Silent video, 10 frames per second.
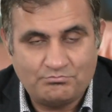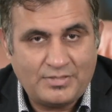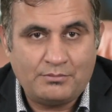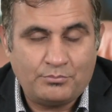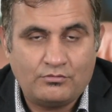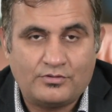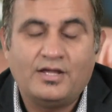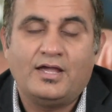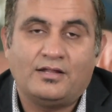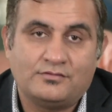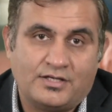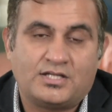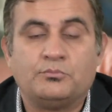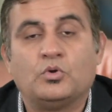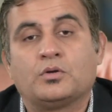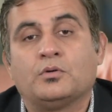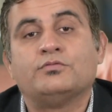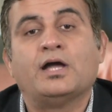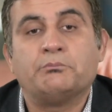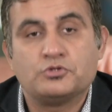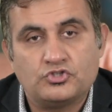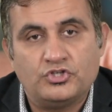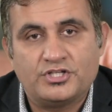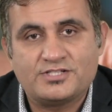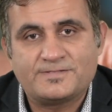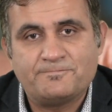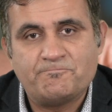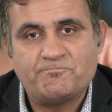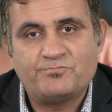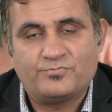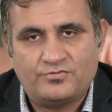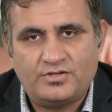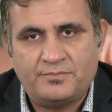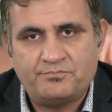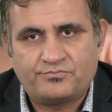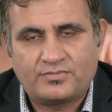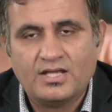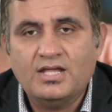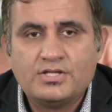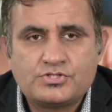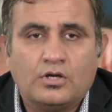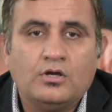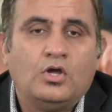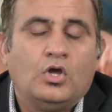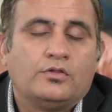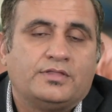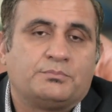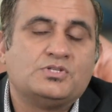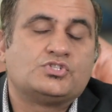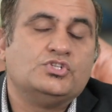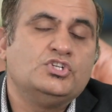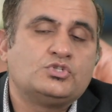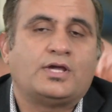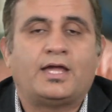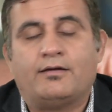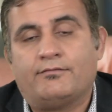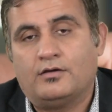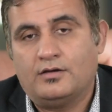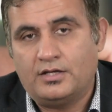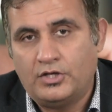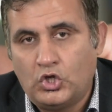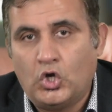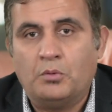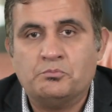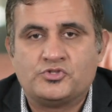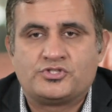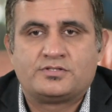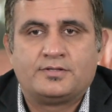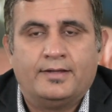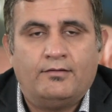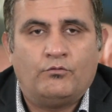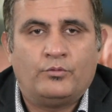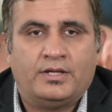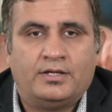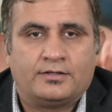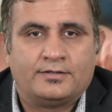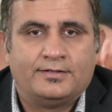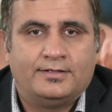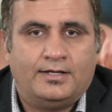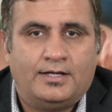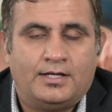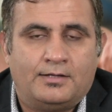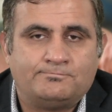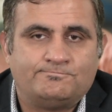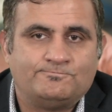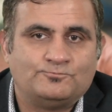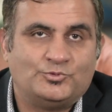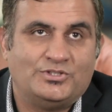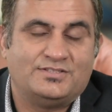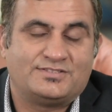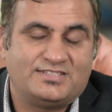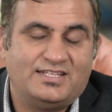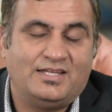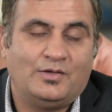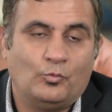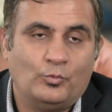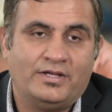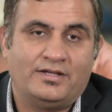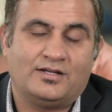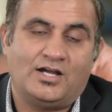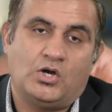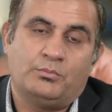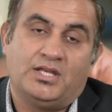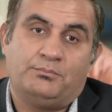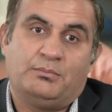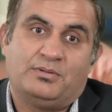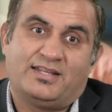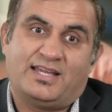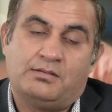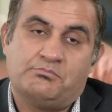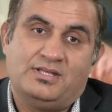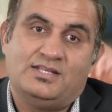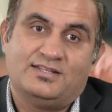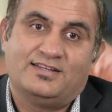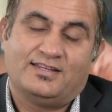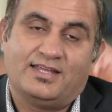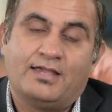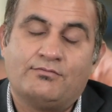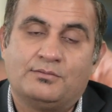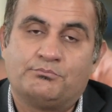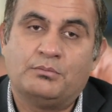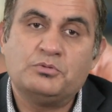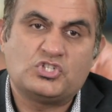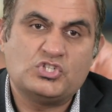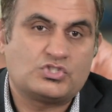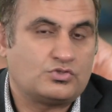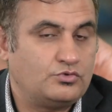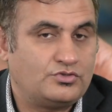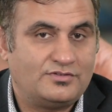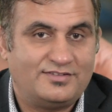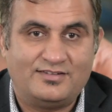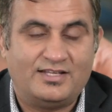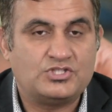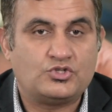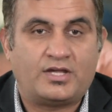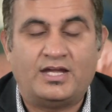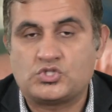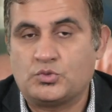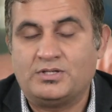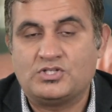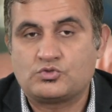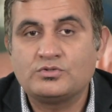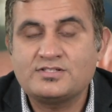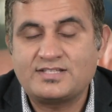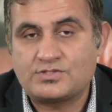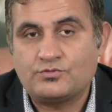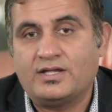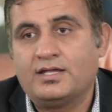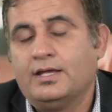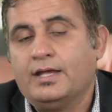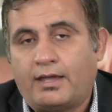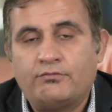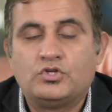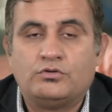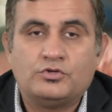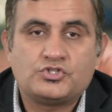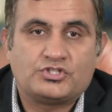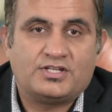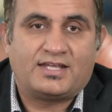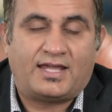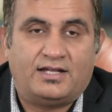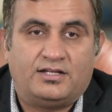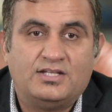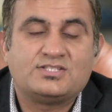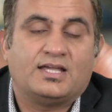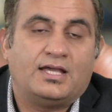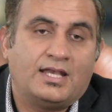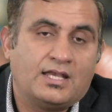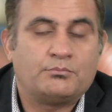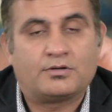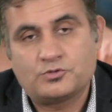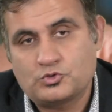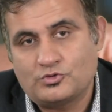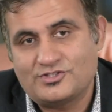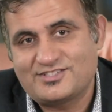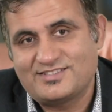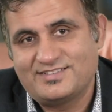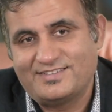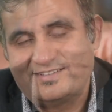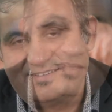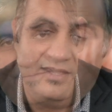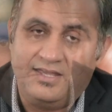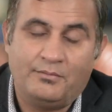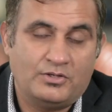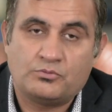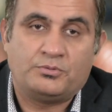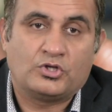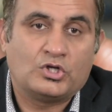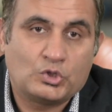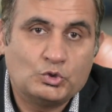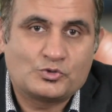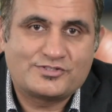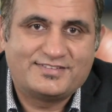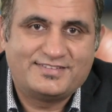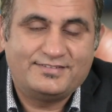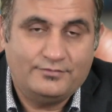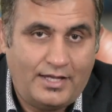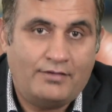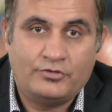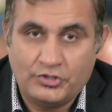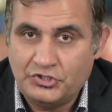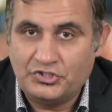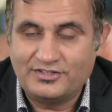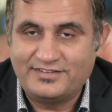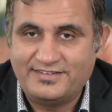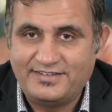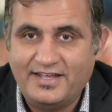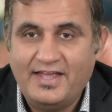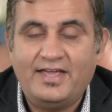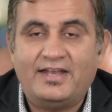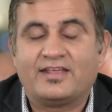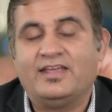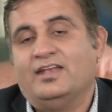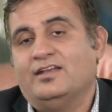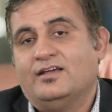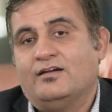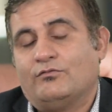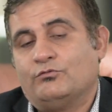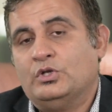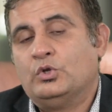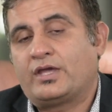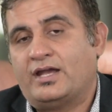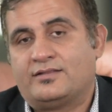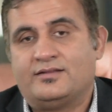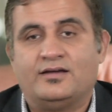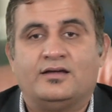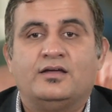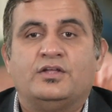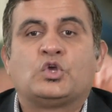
manpower and the right amount of opportunities, right? So that means you need to have norms where we see how many people can be given permissions to educate so many students. That's why every university can teach a number of students into a particular course every year. And again, we look at the